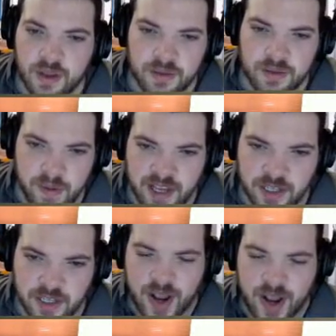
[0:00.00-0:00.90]
He probably
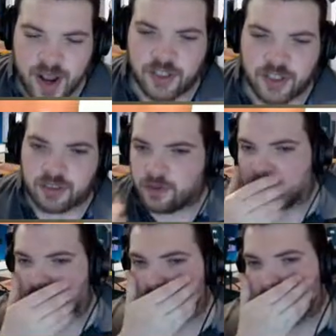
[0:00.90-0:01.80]
has rights to use the
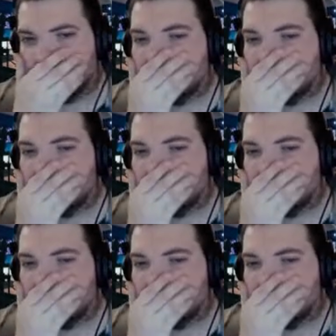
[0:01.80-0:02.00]
footage.